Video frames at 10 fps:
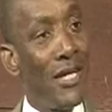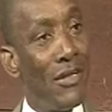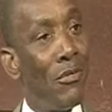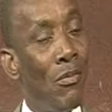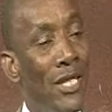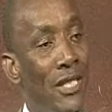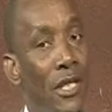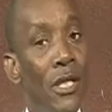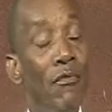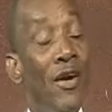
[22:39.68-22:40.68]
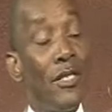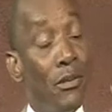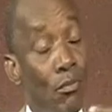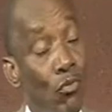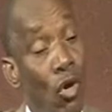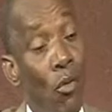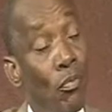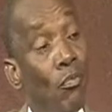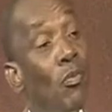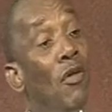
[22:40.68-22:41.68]
in fact, the
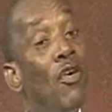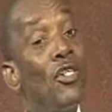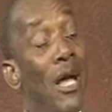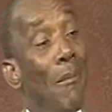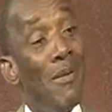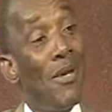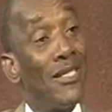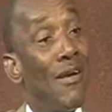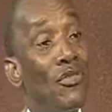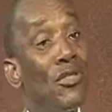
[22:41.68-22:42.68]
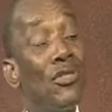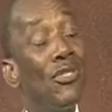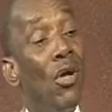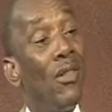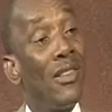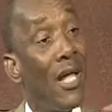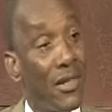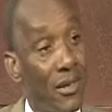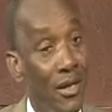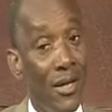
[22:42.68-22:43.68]
previous amendments have done nothing.
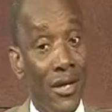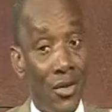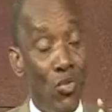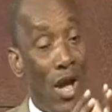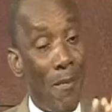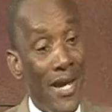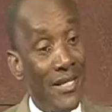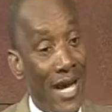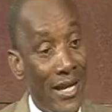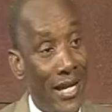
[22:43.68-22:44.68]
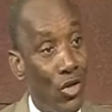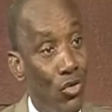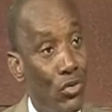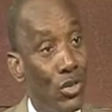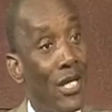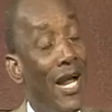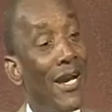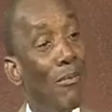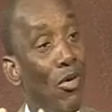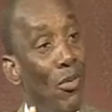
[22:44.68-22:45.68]
We amend INEC rules, then another
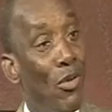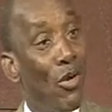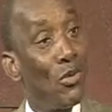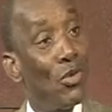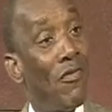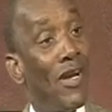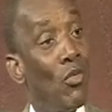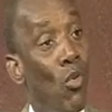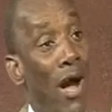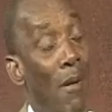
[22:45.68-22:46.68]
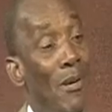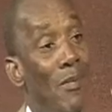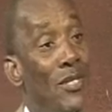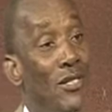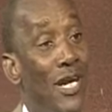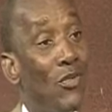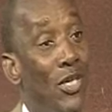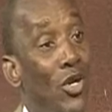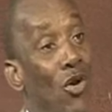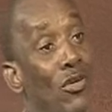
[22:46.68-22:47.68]
problem comes to cover that our amendment is actually the
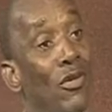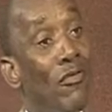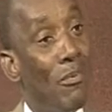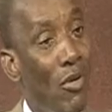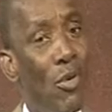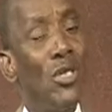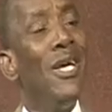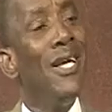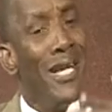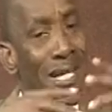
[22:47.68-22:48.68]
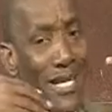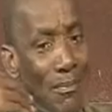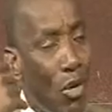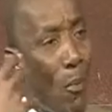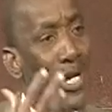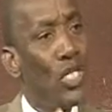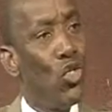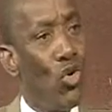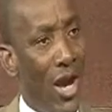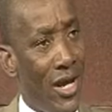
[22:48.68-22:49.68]
cause of a problem because it didn't properly
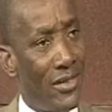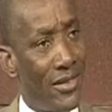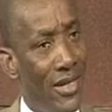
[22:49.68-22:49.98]
theorize.